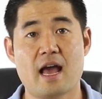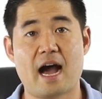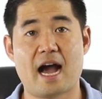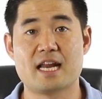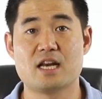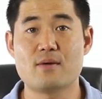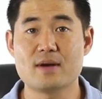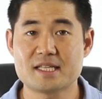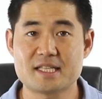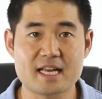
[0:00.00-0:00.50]
I
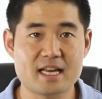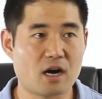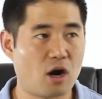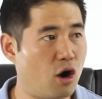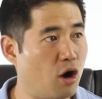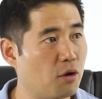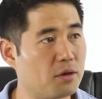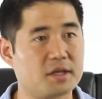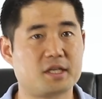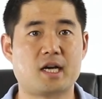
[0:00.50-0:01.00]
know I say it
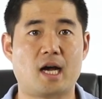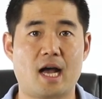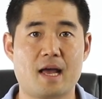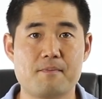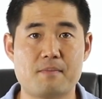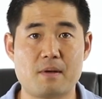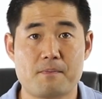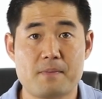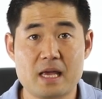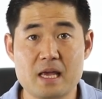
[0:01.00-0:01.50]
all the
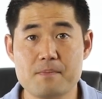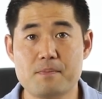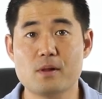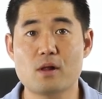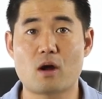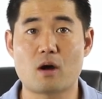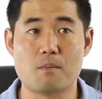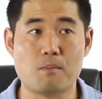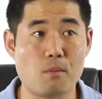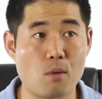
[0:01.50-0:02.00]
time, but people
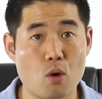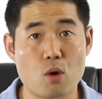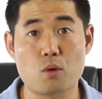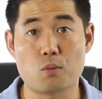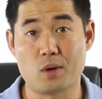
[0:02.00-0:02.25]
are more